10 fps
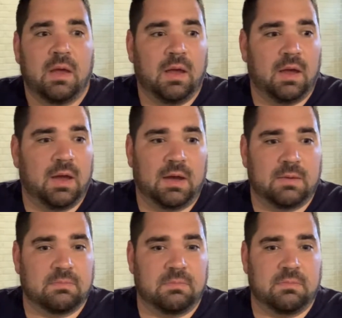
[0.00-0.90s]

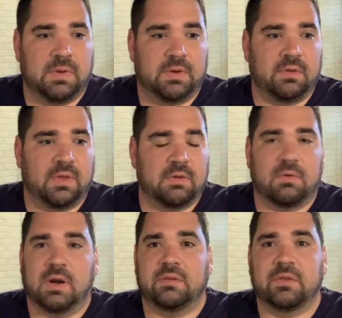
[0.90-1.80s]
Then
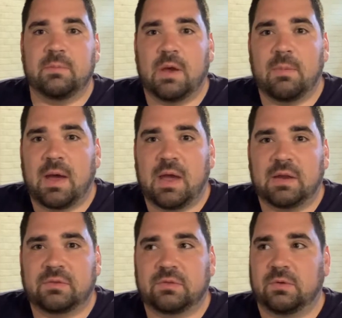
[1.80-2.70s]
running to the
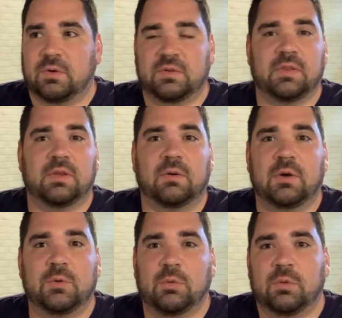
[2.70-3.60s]
mailbox or to the
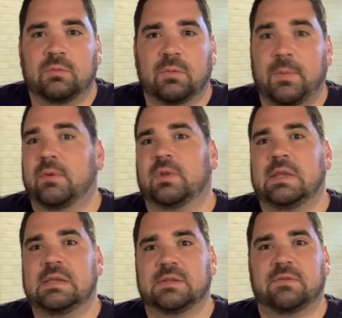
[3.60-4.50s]
road will be really
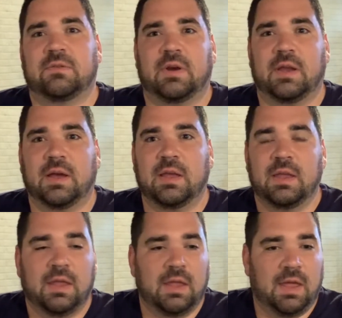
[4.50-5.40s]
easy for you.
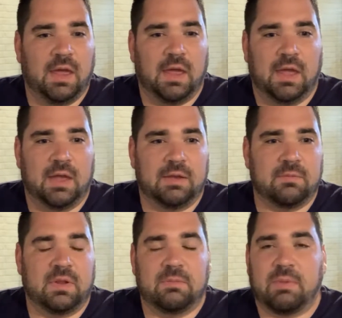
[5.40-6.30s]
And
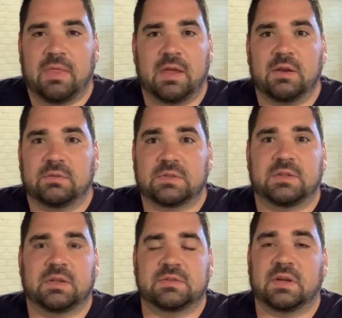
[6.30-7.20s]
by then you'll
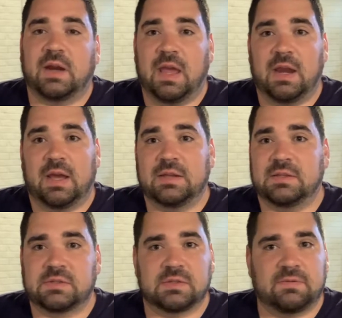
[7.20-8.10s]
start adding on
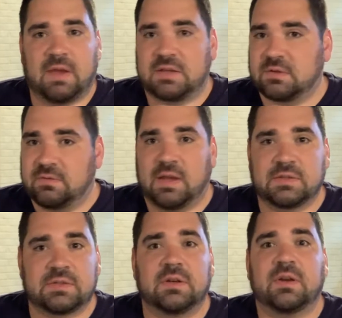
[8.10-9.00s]
distance faster and
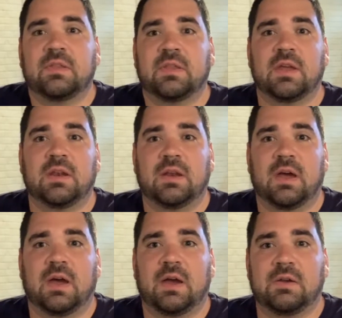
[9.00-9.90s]
faster than
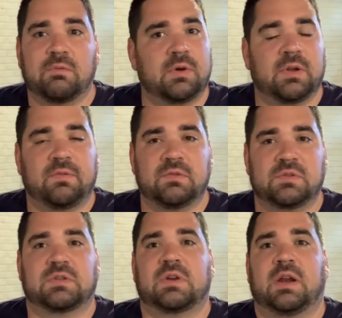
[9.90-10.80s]
you would if you
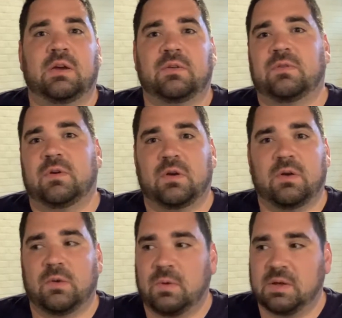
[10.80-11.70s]
just try to go full go
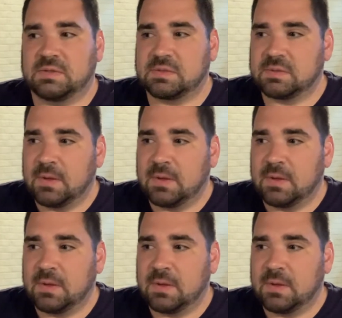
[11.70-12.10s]
at once.